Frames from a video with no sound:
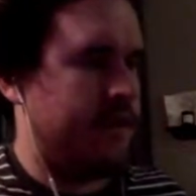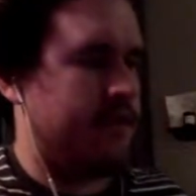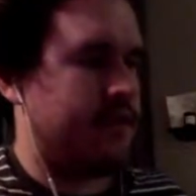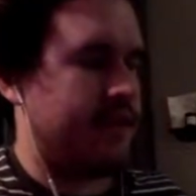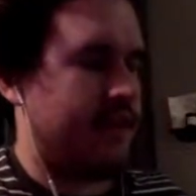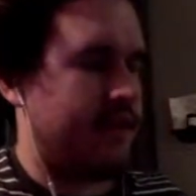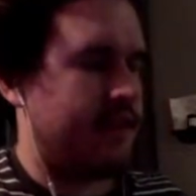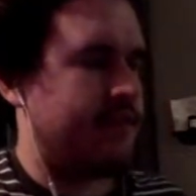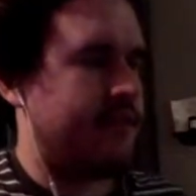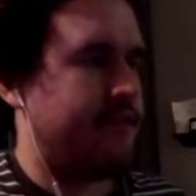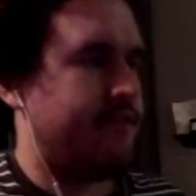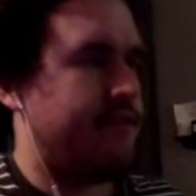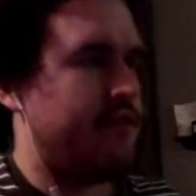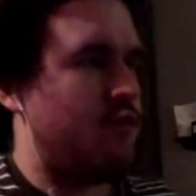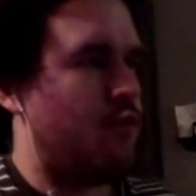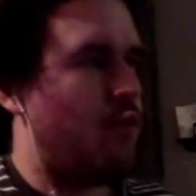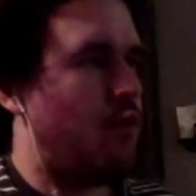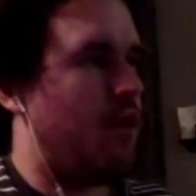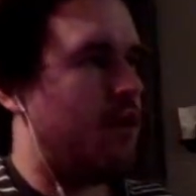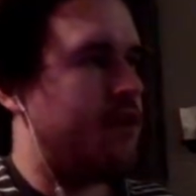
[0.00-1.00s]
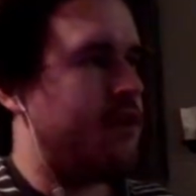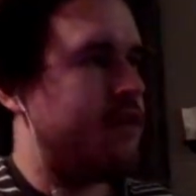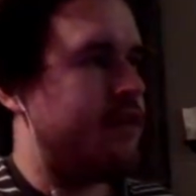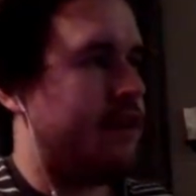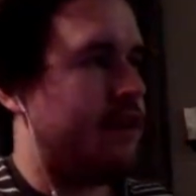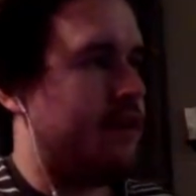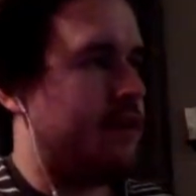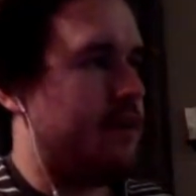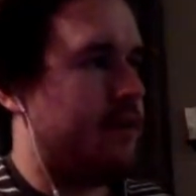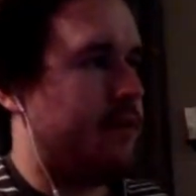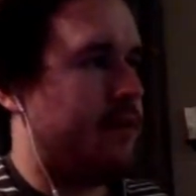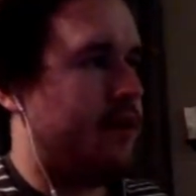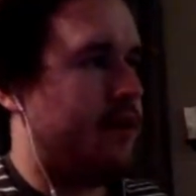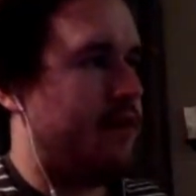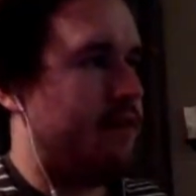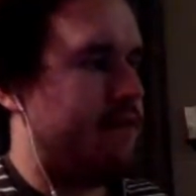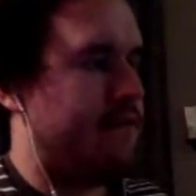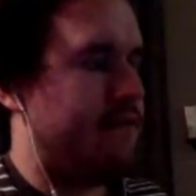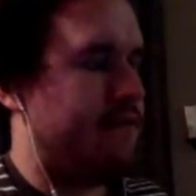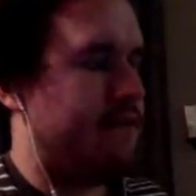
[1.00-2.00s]
that's definitely one type
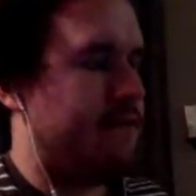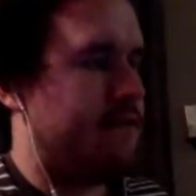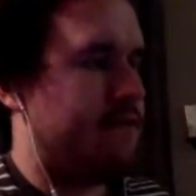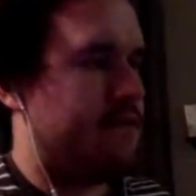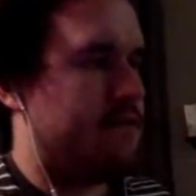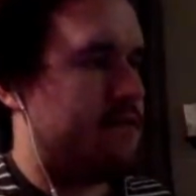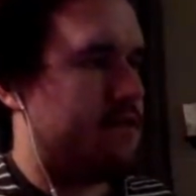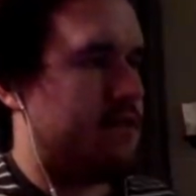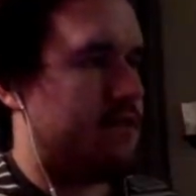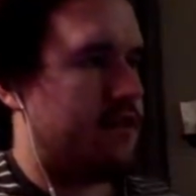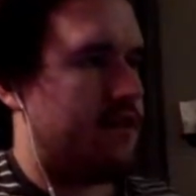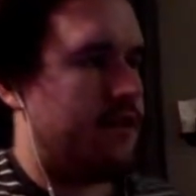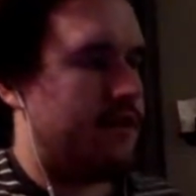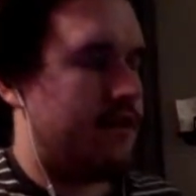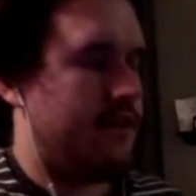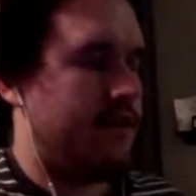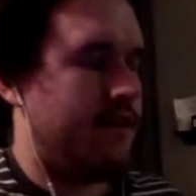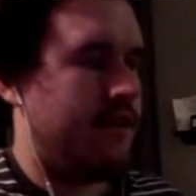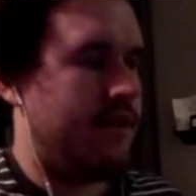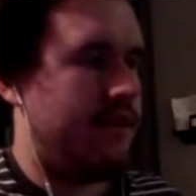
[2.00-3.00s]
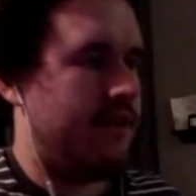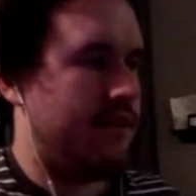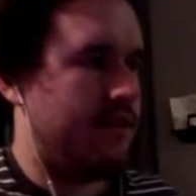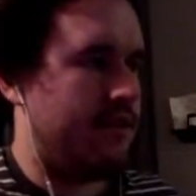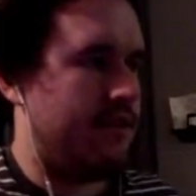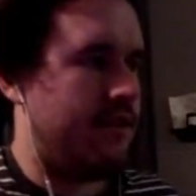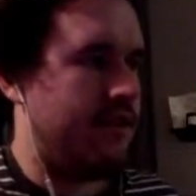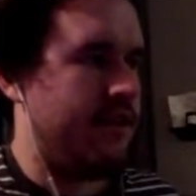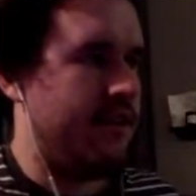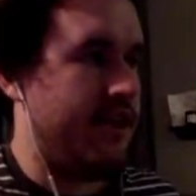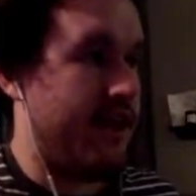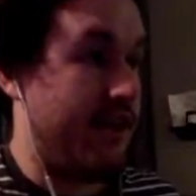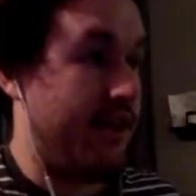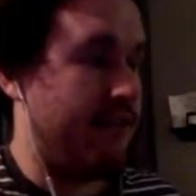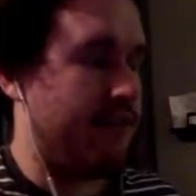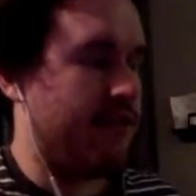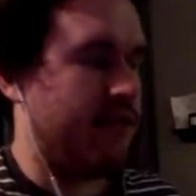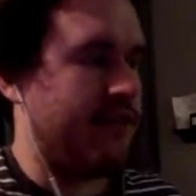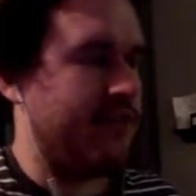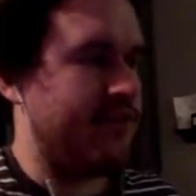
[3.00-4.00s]
I've
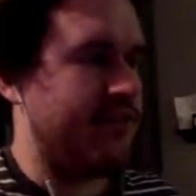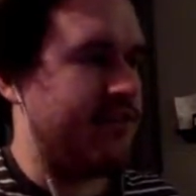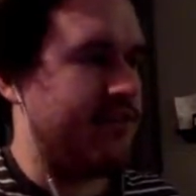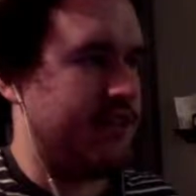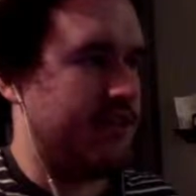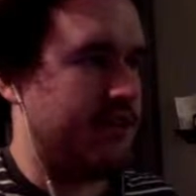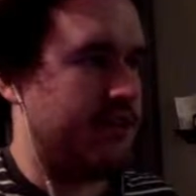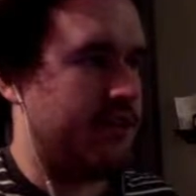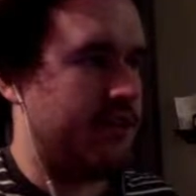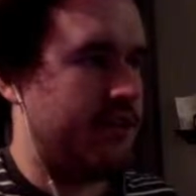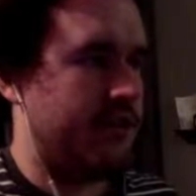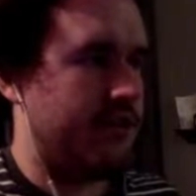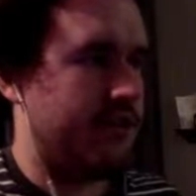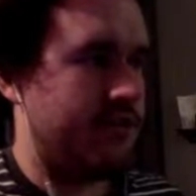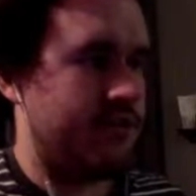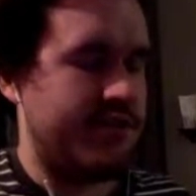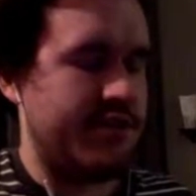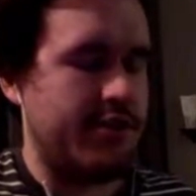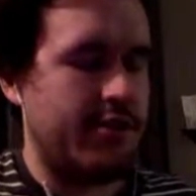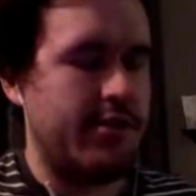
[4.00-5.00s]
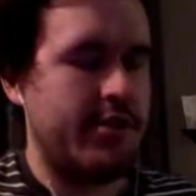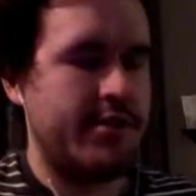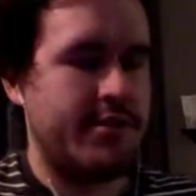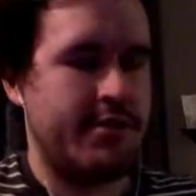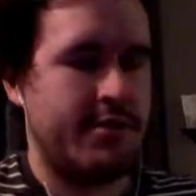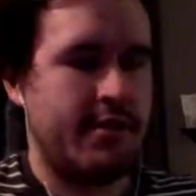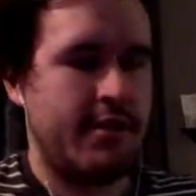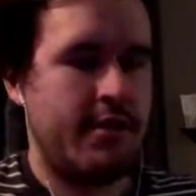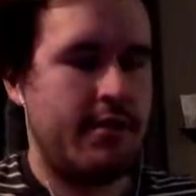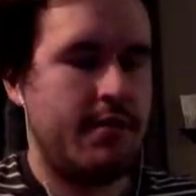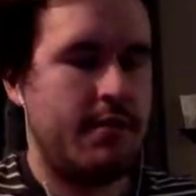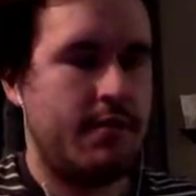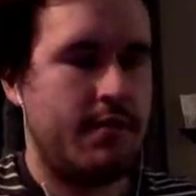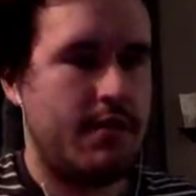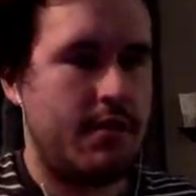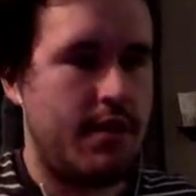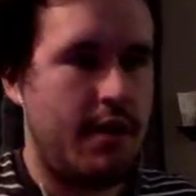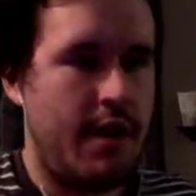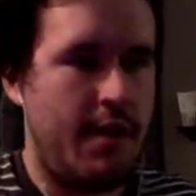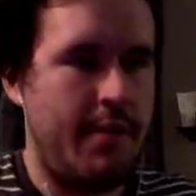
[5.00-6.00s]
never considered seriously.
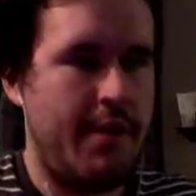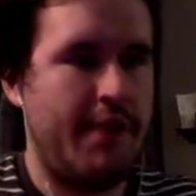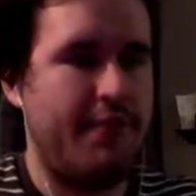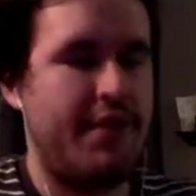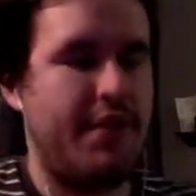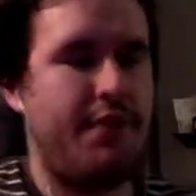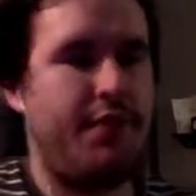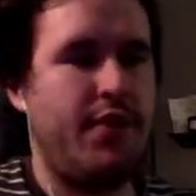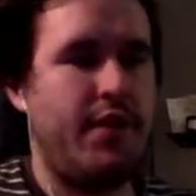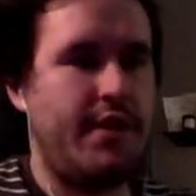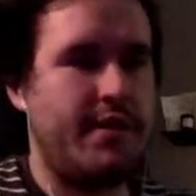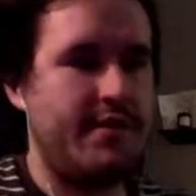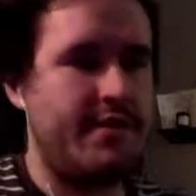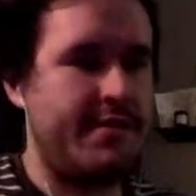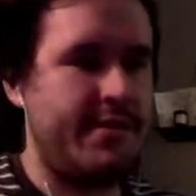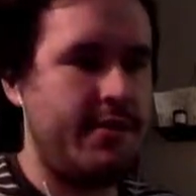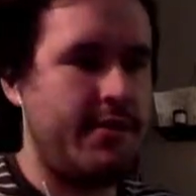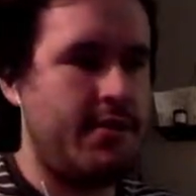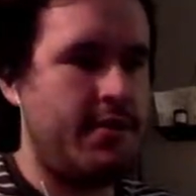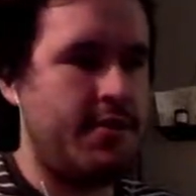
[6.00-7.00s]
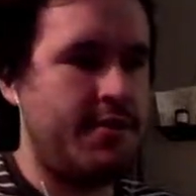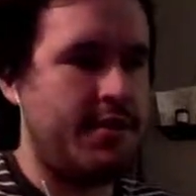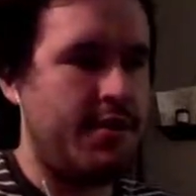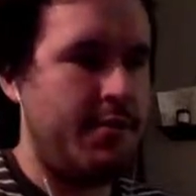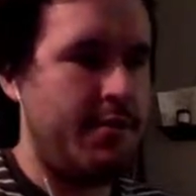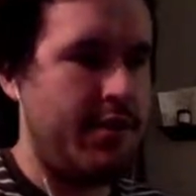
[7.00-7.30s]
I mean, I've definitely considered